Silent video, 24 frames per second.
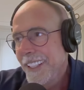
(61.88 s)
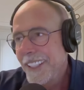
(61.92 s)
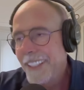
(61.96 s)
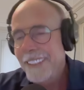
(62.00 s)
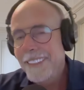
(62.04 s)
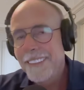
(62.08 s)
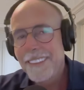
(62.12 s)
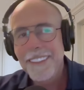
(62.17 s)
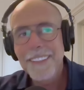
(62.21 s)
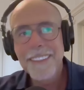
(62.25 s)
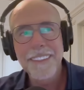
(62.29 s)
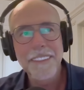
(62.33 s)

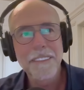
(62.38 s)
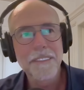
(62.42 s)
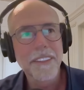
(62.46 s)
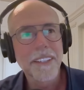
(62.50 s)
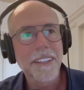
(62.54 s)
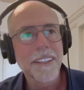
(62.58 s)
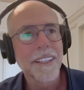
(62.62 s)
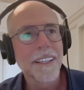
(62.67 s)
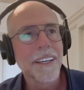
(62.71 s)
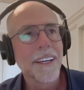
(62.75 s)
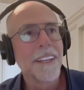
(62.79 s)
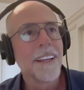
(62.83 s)
It's just a
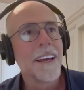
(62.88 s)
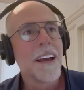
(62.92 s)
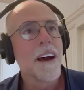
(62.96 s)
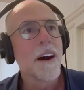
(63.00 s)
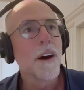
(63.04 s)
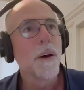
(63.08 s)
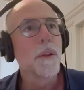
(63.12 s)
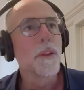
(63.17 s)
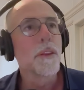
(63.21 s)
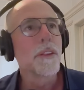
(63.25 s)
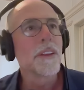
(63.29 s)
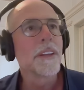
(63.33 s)
very
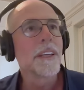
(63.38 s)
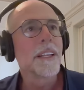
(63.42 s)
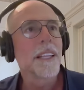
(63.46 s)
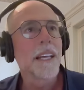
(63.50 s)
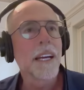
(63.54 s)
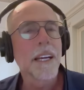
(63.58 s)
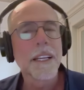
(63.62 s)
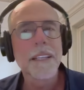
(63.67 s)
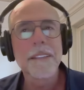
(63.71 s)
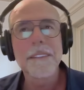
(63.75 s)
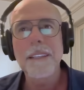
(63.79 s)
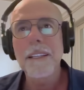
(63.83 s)
unhealthy,
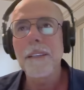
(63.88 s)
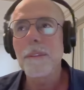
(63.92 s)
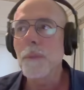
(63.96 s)
like, it's like